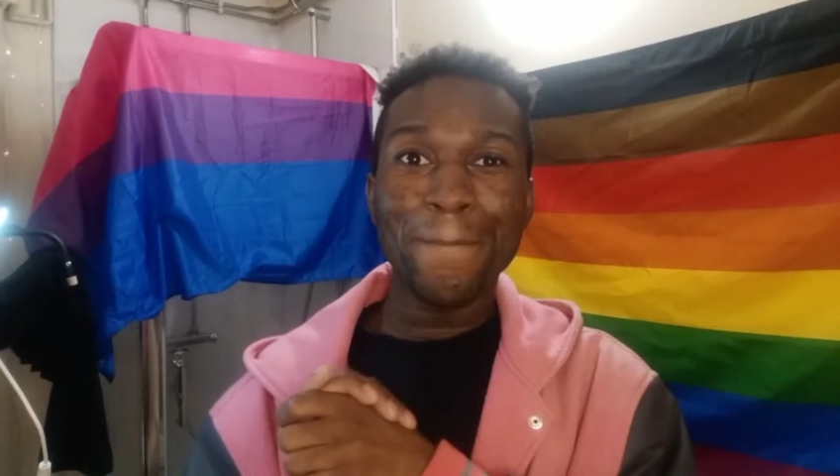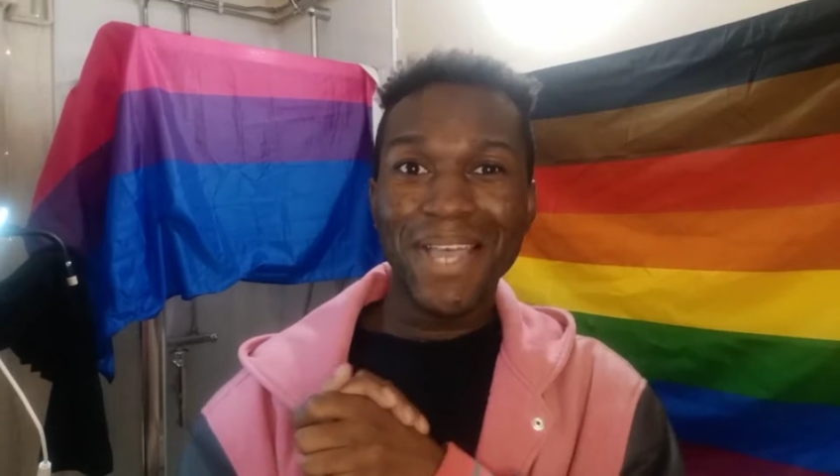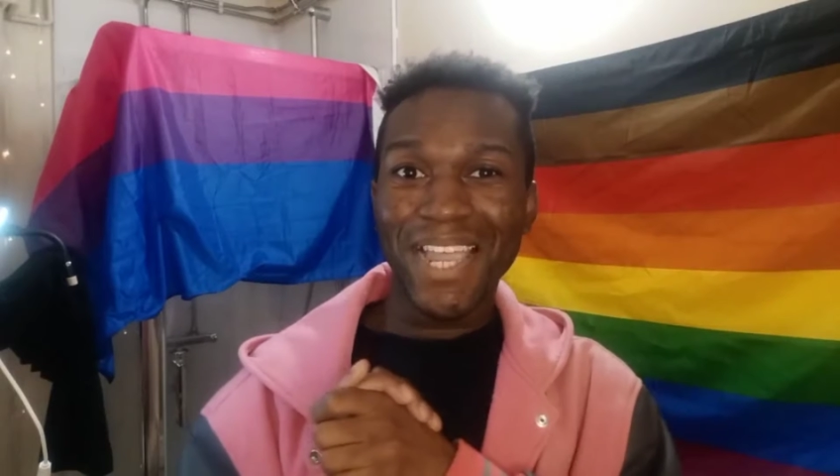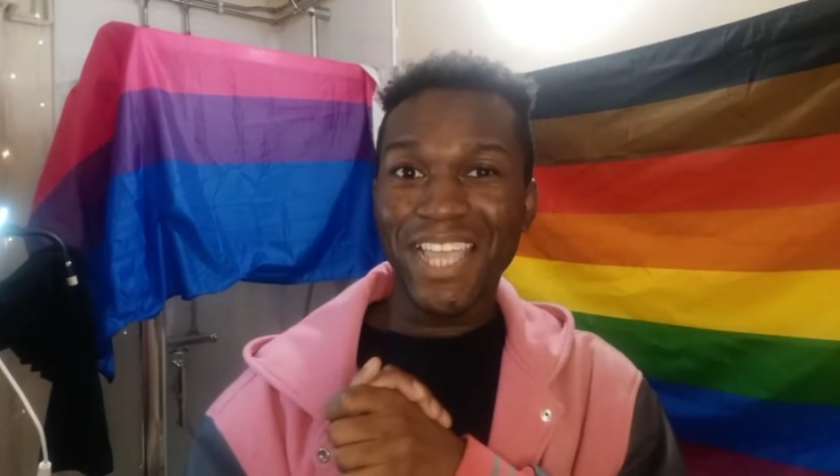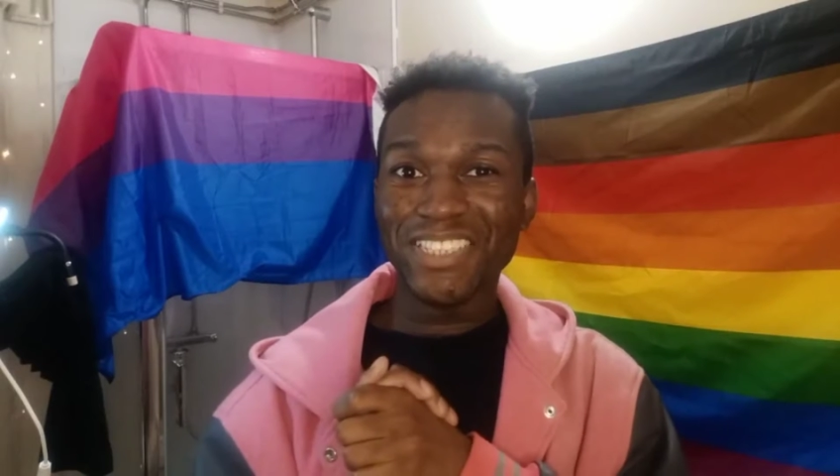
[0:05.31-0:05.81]

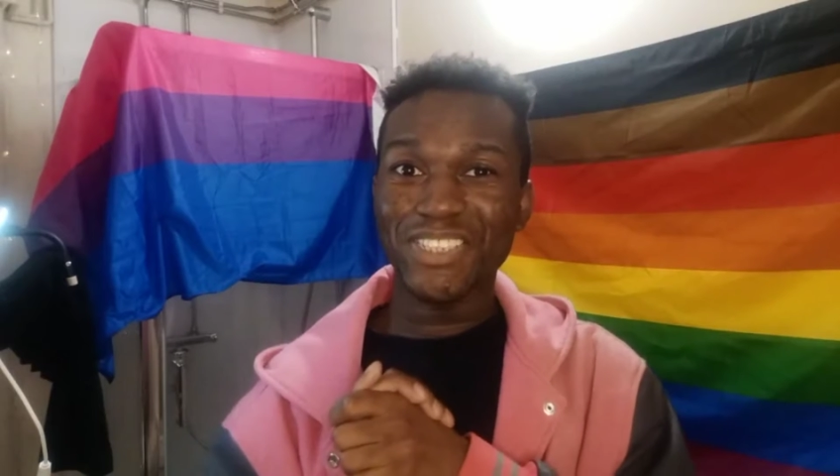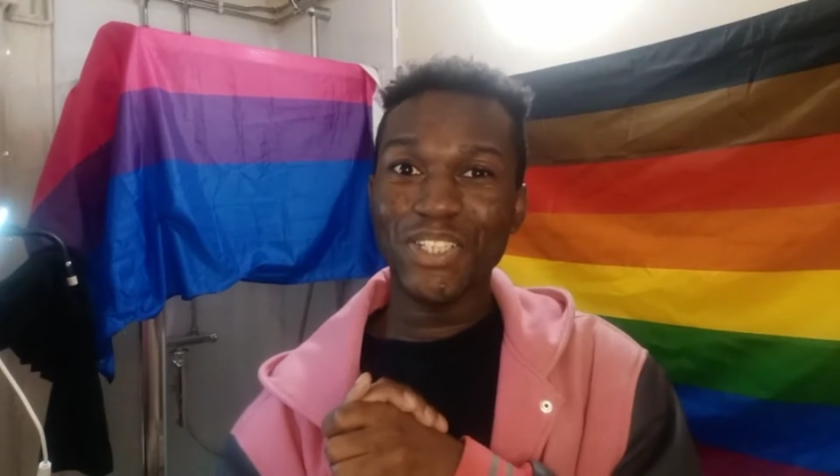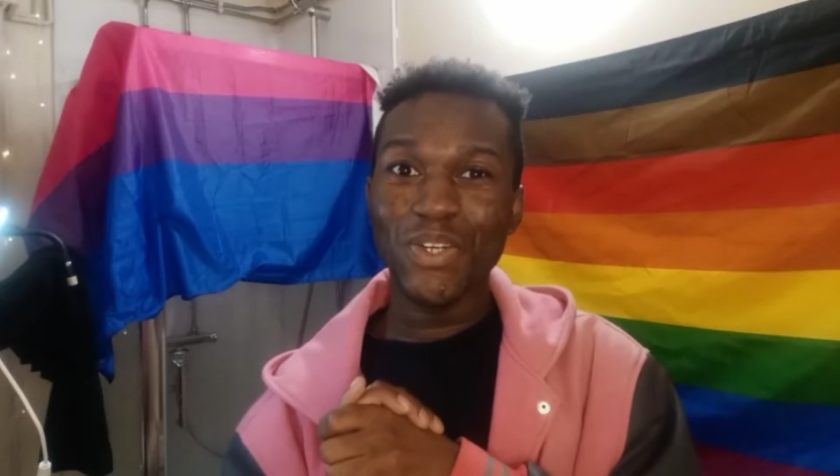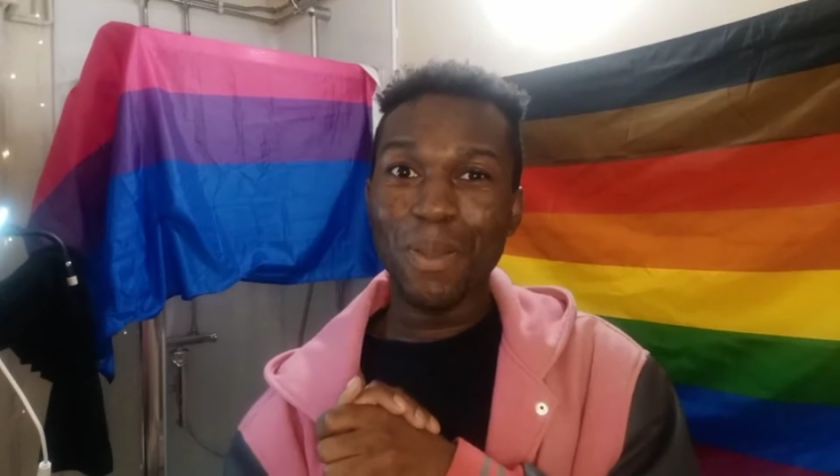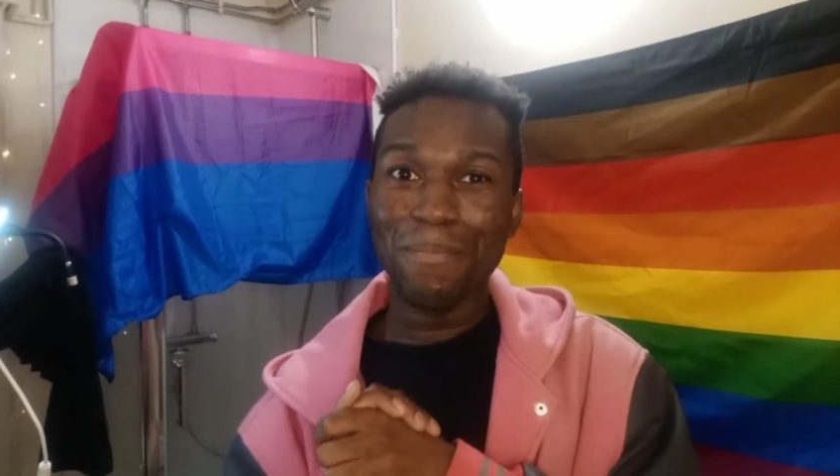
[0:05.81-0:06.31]
back
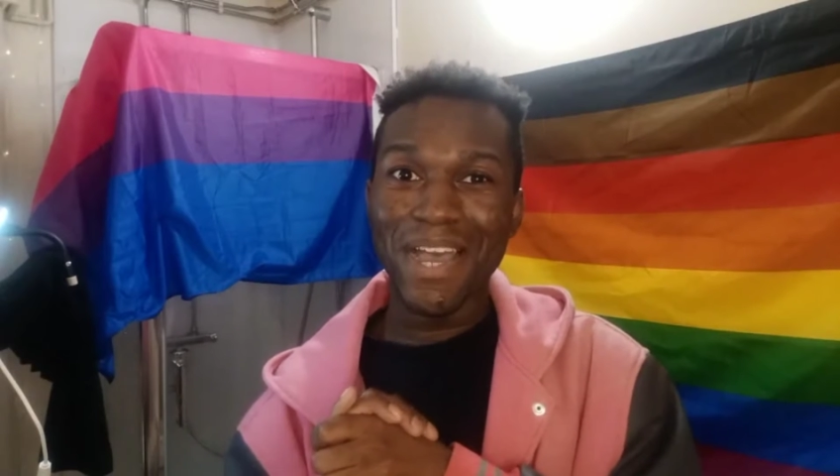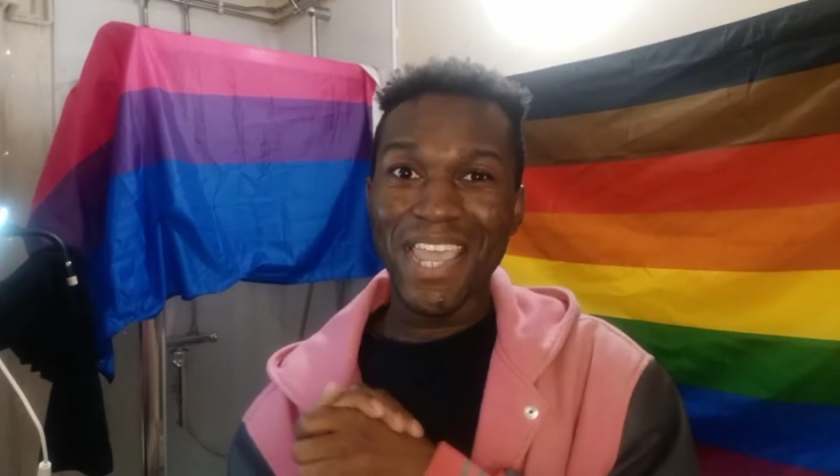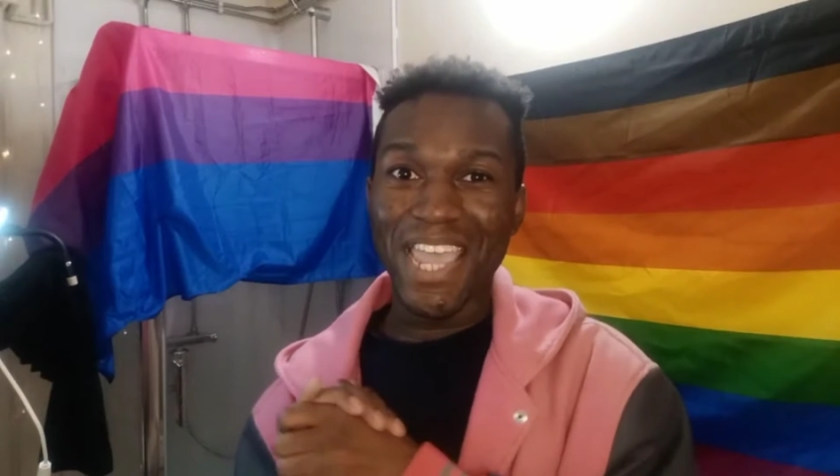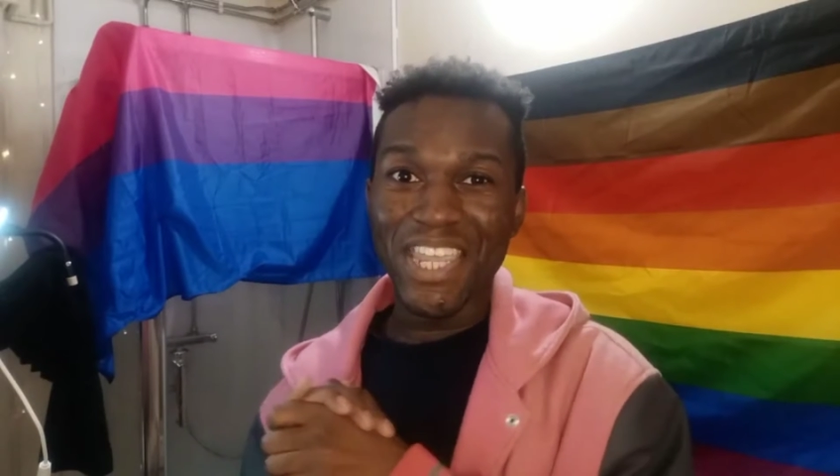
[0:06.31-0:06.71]
to my